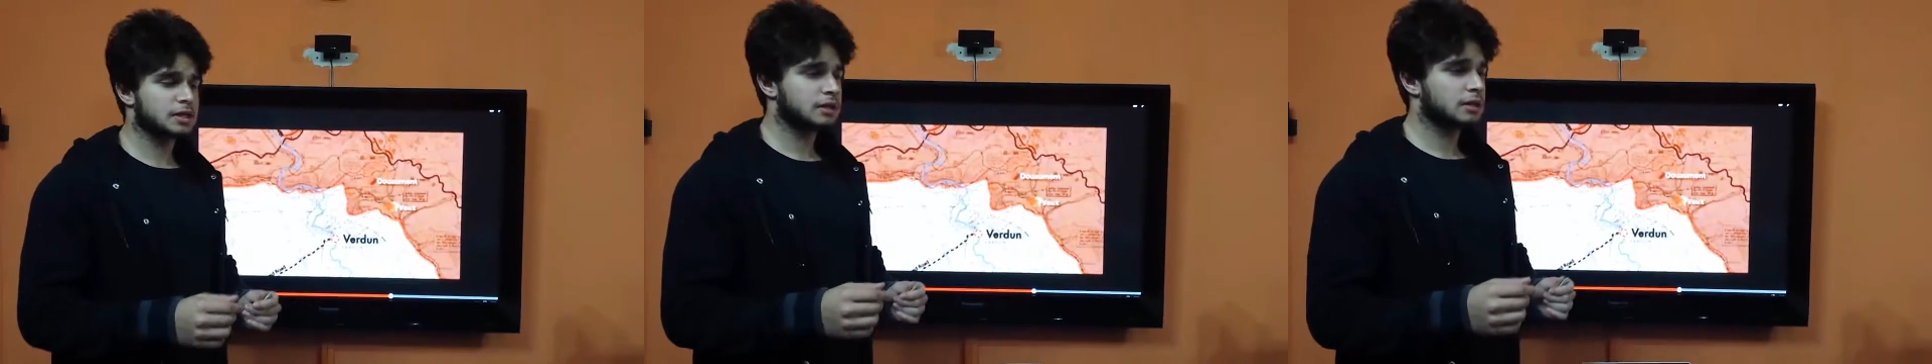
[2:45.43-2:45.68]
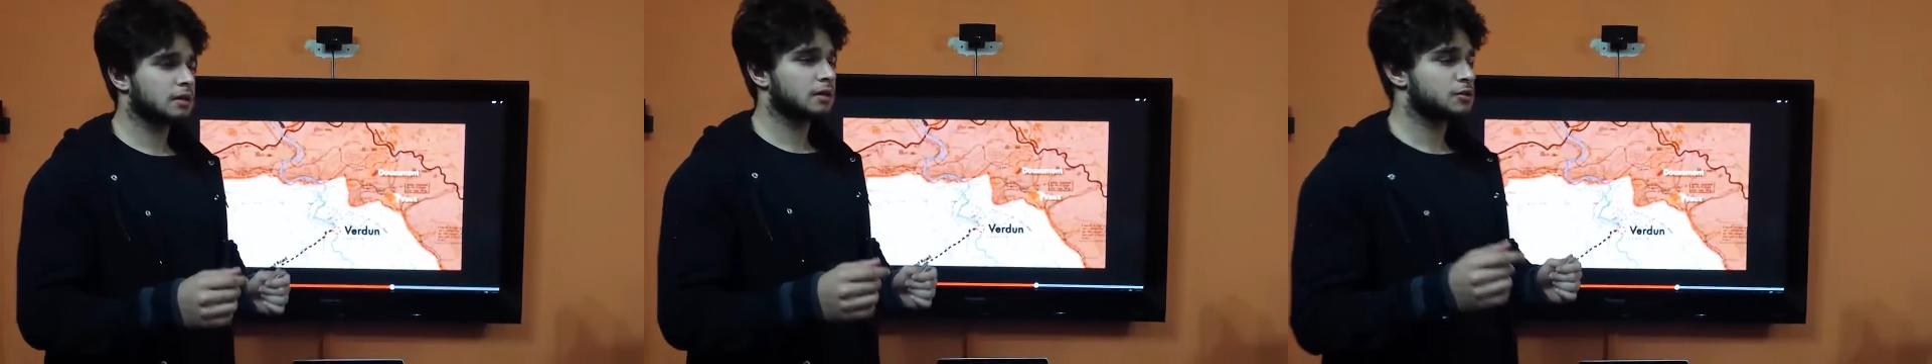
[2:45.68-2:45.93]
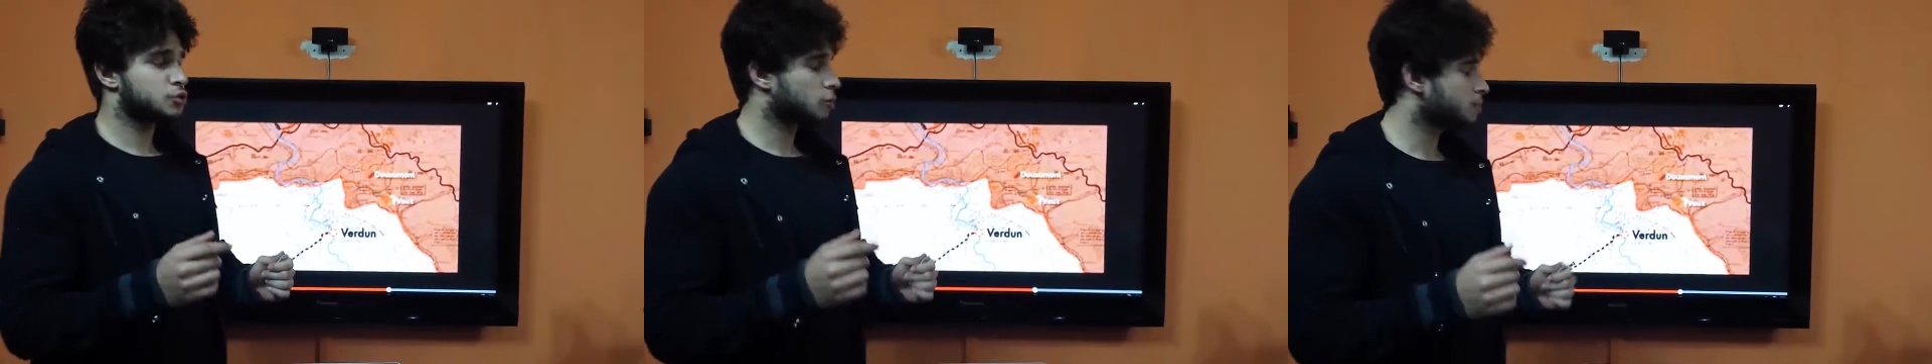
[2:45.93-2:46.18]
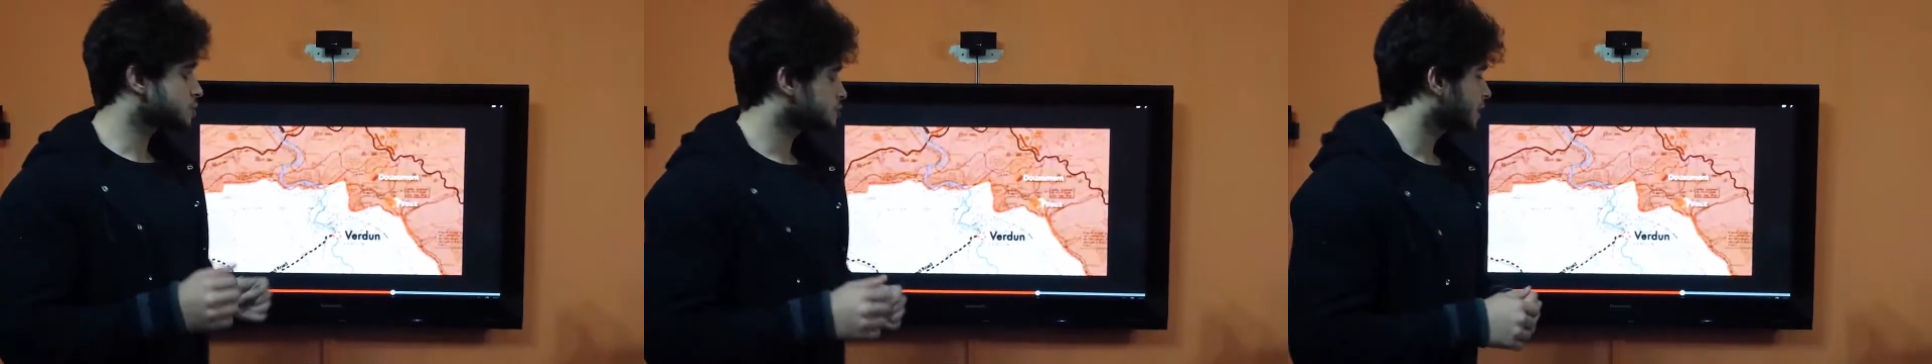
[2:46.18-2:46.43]
in the German
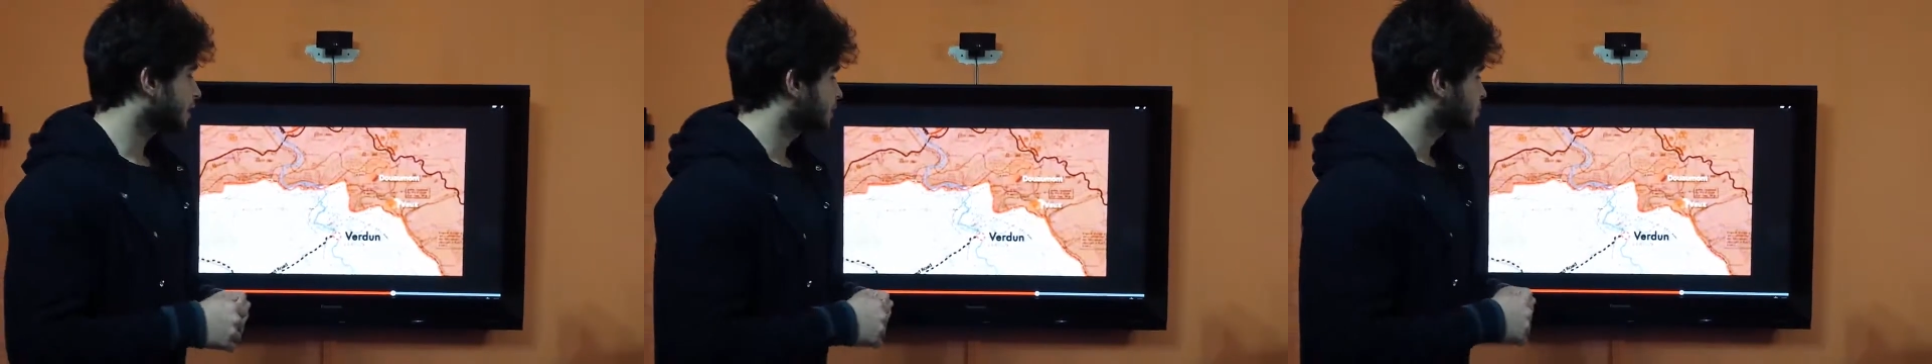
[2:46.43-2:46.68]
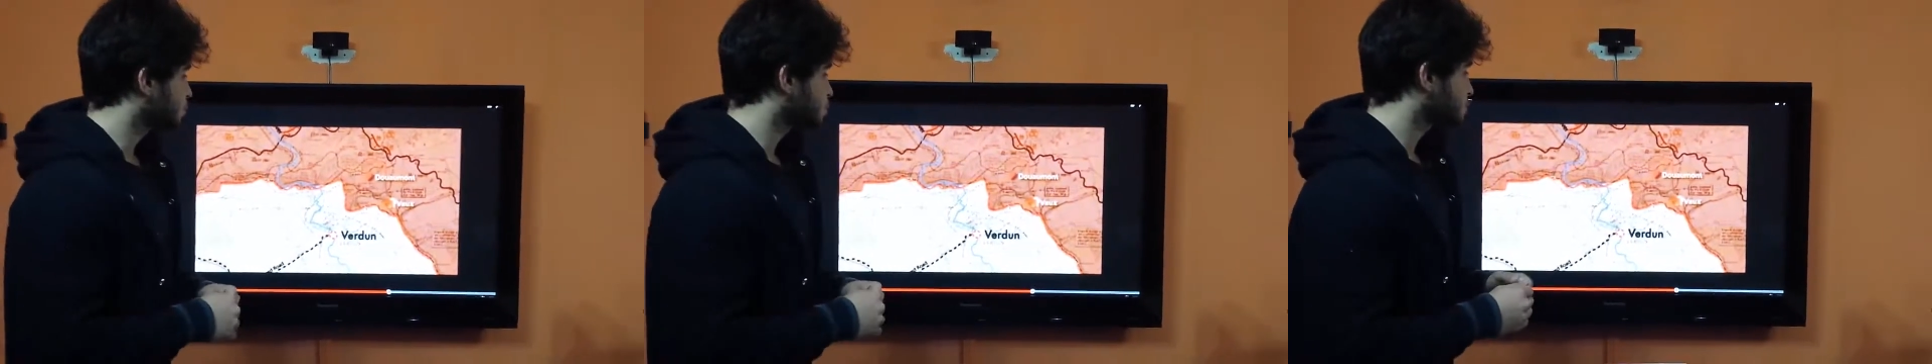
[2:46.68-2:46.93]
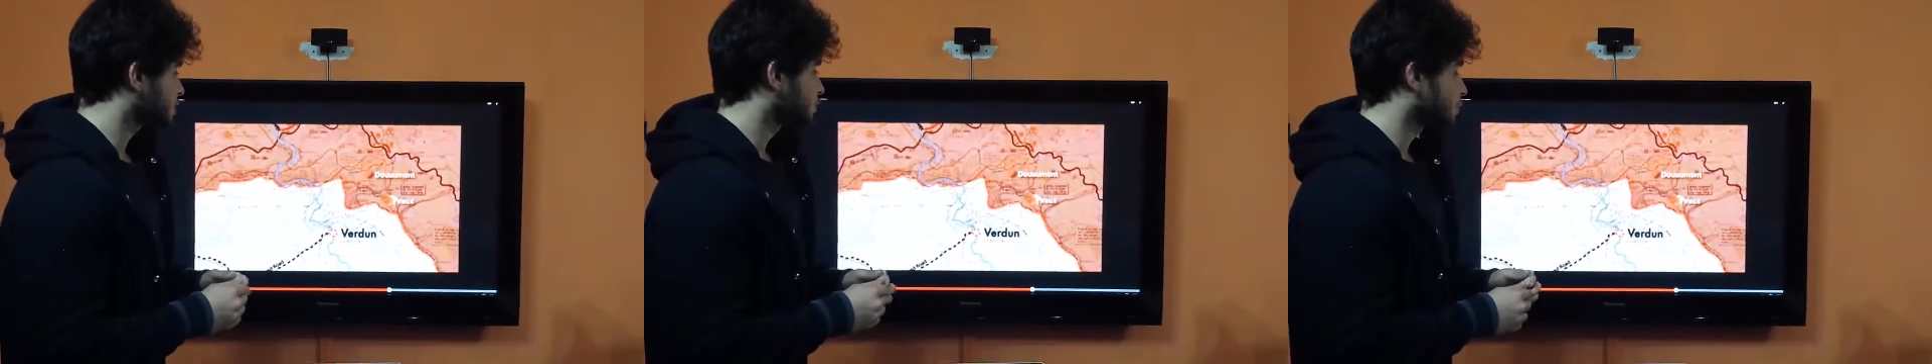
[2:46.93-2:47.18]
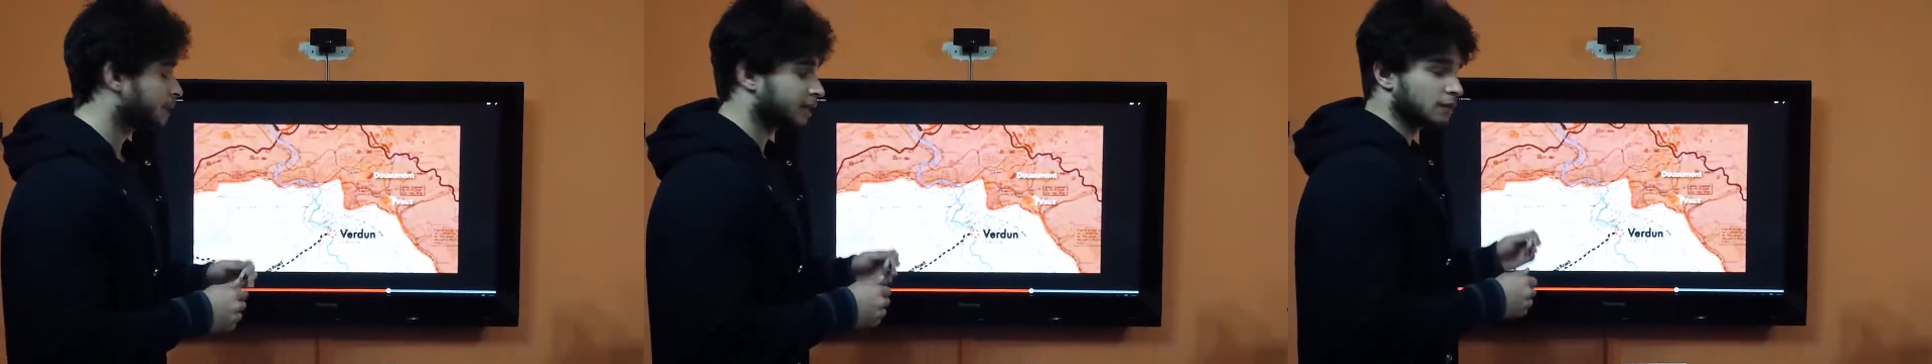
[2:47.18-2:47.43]
side were sent to the
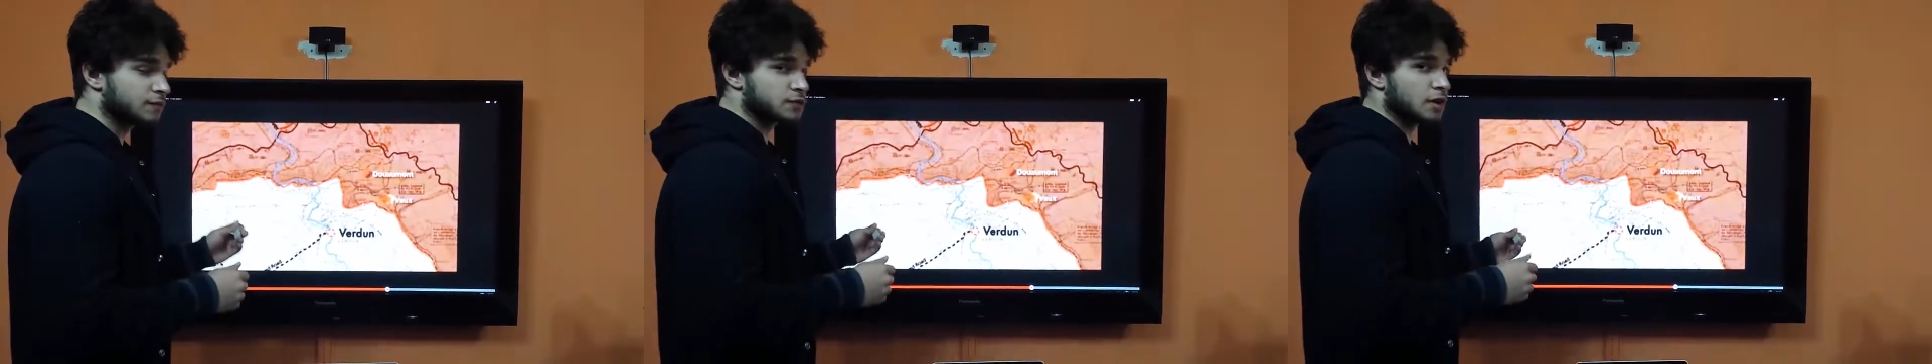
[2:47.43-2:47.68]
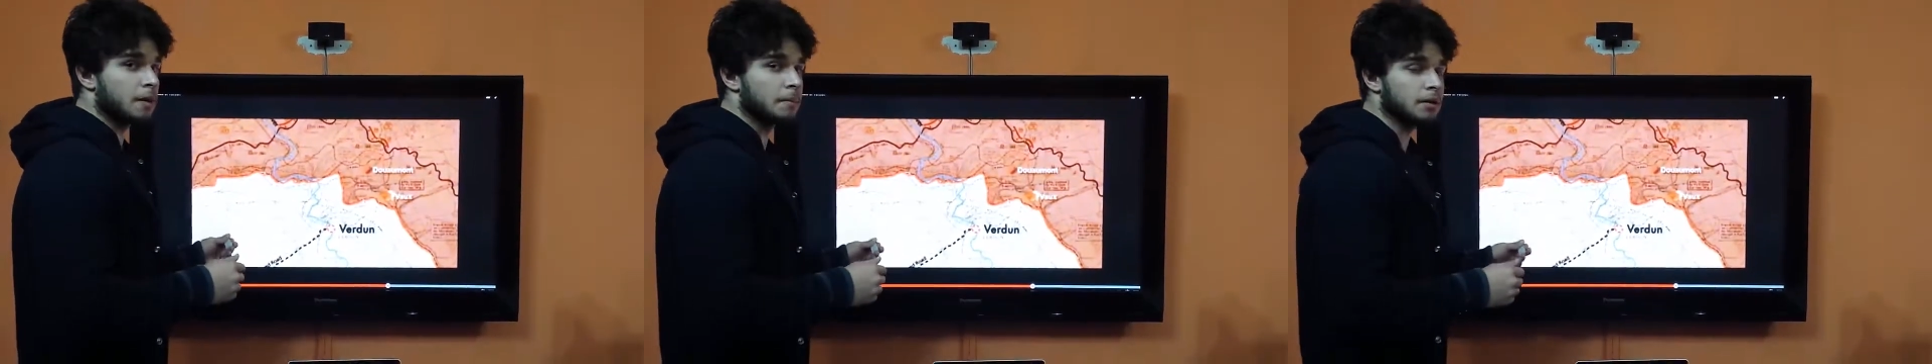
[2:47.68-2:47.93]
Battle of Somme,